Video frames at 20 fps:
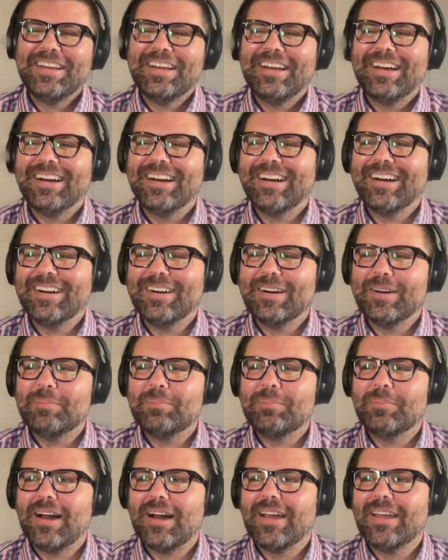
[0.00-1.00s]

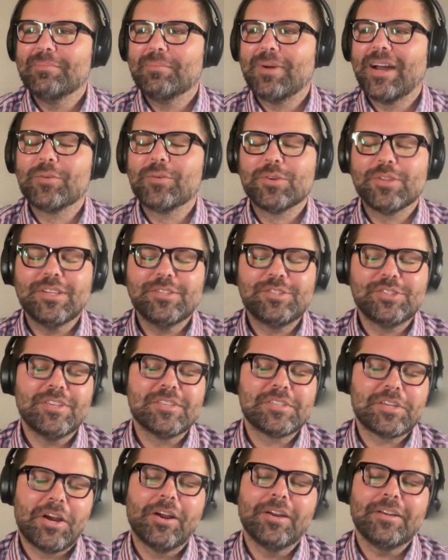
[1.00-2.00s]
My religion is
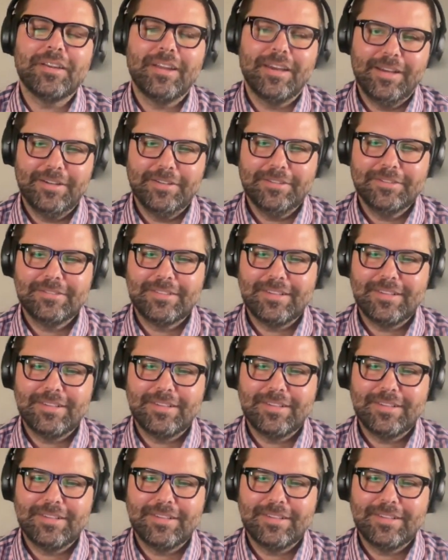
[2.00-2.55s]
art now,